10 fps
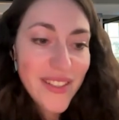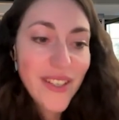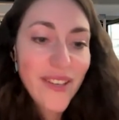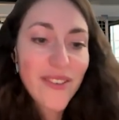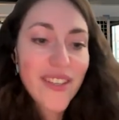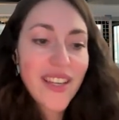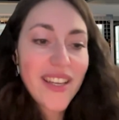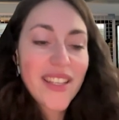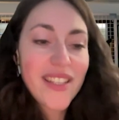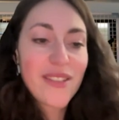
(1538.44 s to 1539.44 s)
So
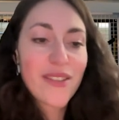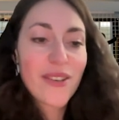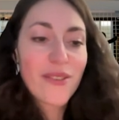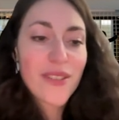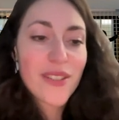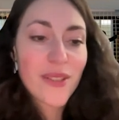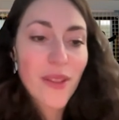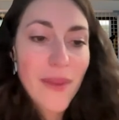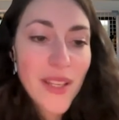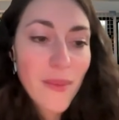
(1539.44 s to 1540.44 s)
you go to
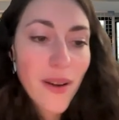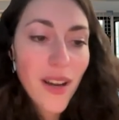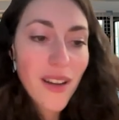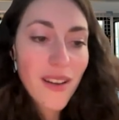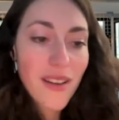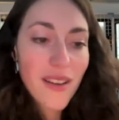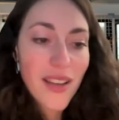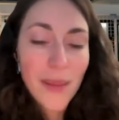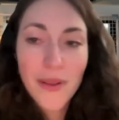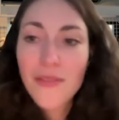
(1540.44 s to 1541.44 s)
the menu bar,
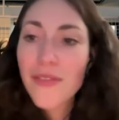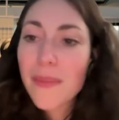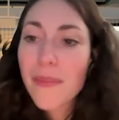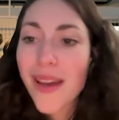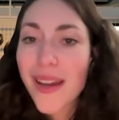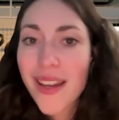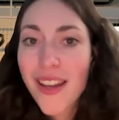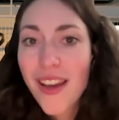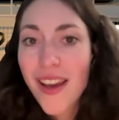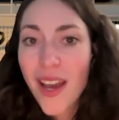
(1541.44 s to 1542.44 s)
help and feedback,
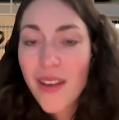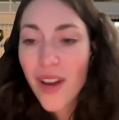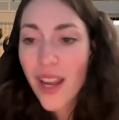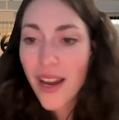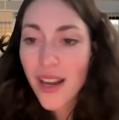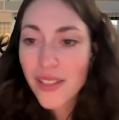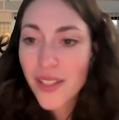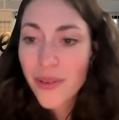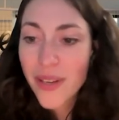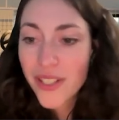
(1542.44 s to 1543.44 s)
and via ask
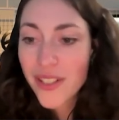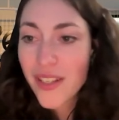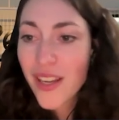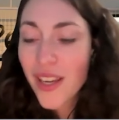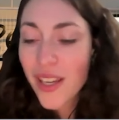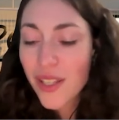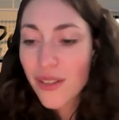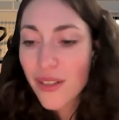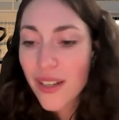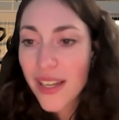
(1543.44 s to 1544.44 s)
a question,
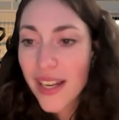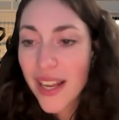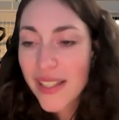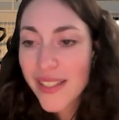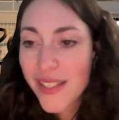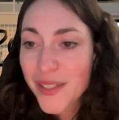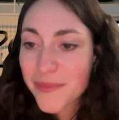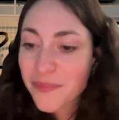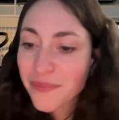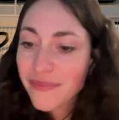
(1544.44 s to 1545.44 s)
you can
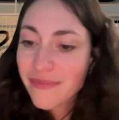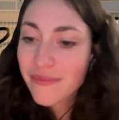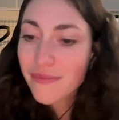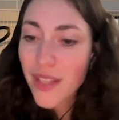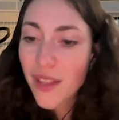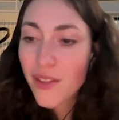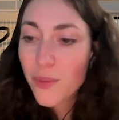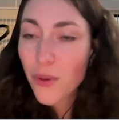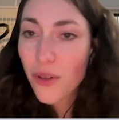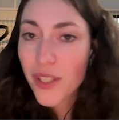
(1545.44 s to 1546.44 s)
access the
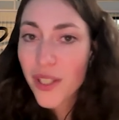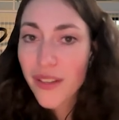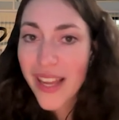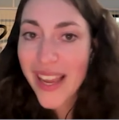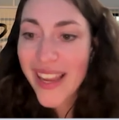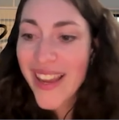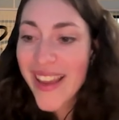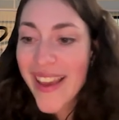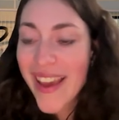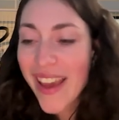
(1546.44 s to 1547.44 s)
support Q&A.
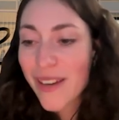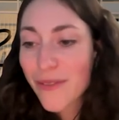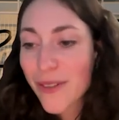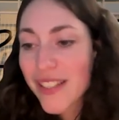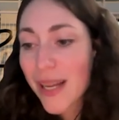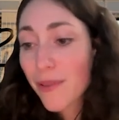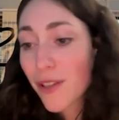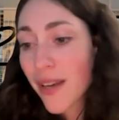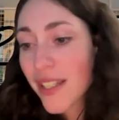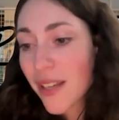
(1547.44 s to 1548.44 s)
And for example,
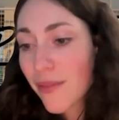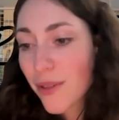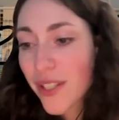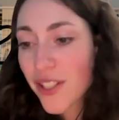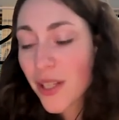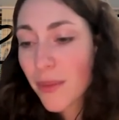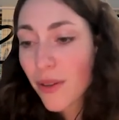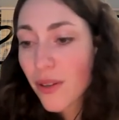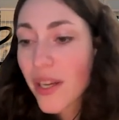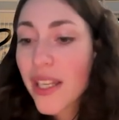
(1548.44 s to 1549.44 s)
you might have a question
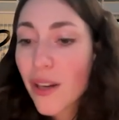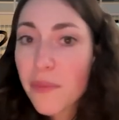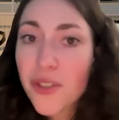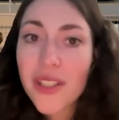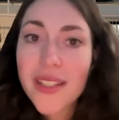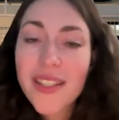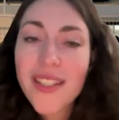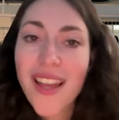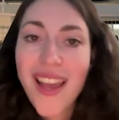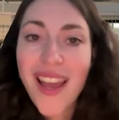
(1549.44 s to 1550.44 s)
about login options,
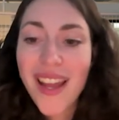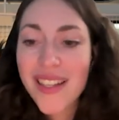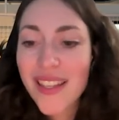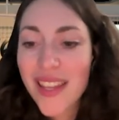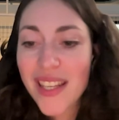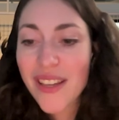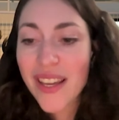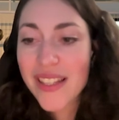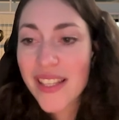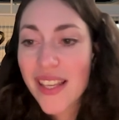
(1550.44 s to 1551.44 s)
and then you
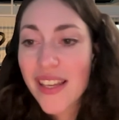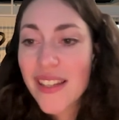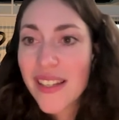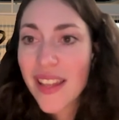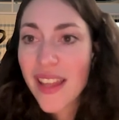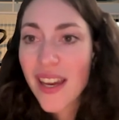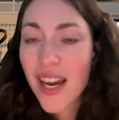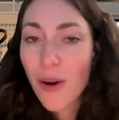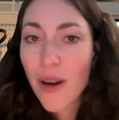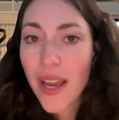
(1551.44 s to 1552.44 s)
can see that
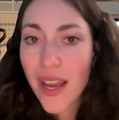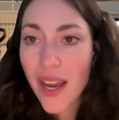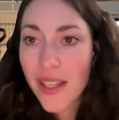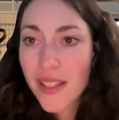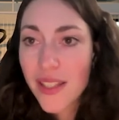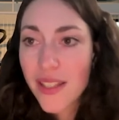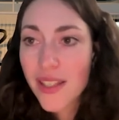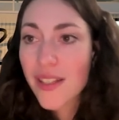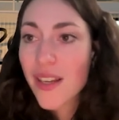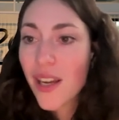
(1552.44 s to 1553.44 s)
our AI
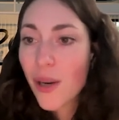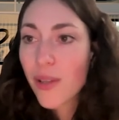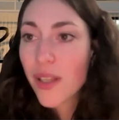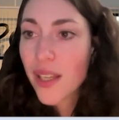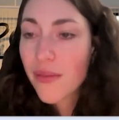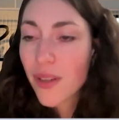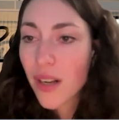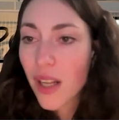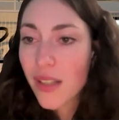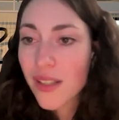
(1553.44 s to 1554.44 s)
assistant will give you
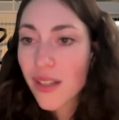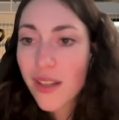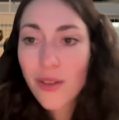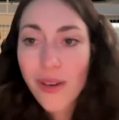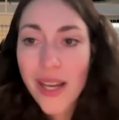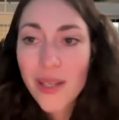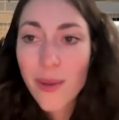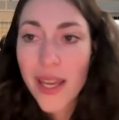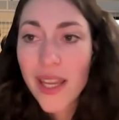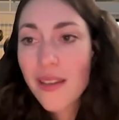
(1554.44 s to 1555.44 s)
an answer right
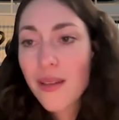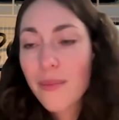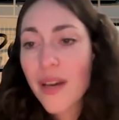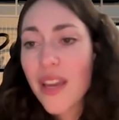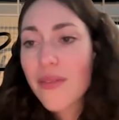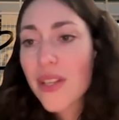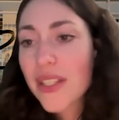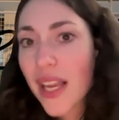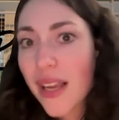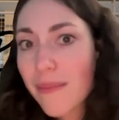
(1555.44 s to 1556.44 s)
away. But if you
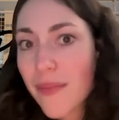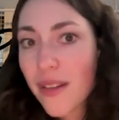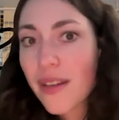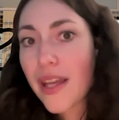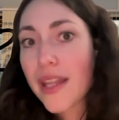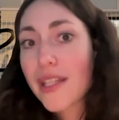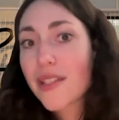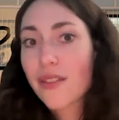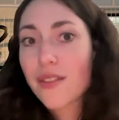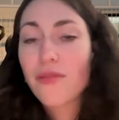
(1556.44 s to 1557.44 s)
say, okay,
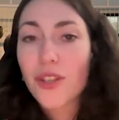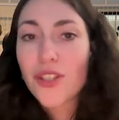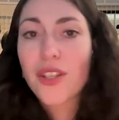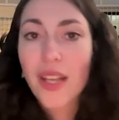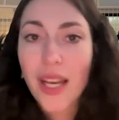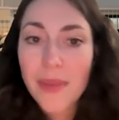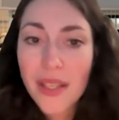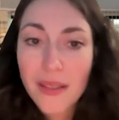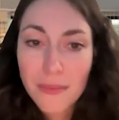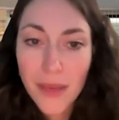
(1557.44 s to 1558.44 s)
that's not sufficient, I
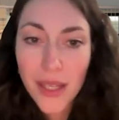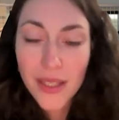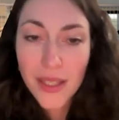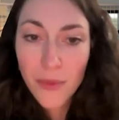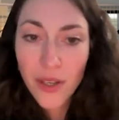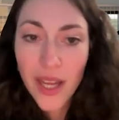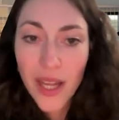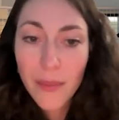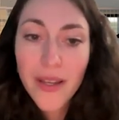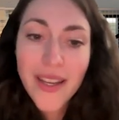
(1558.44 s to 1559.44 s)
might need more
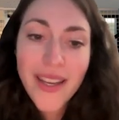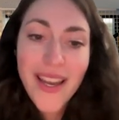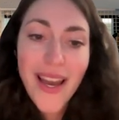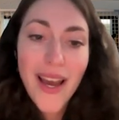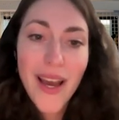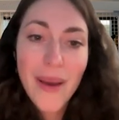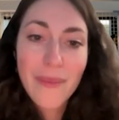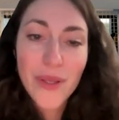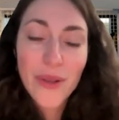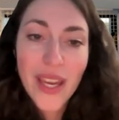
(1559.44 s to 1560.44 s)
help,
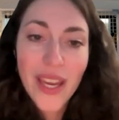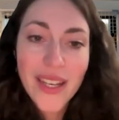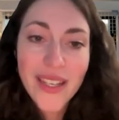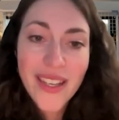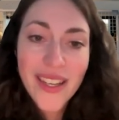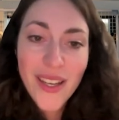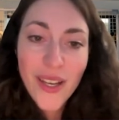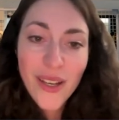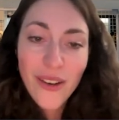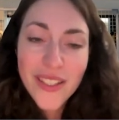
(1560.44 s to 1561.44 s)
you can
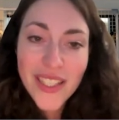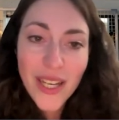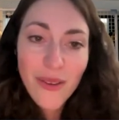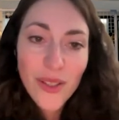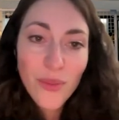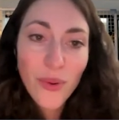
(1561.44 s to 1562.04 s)
contact our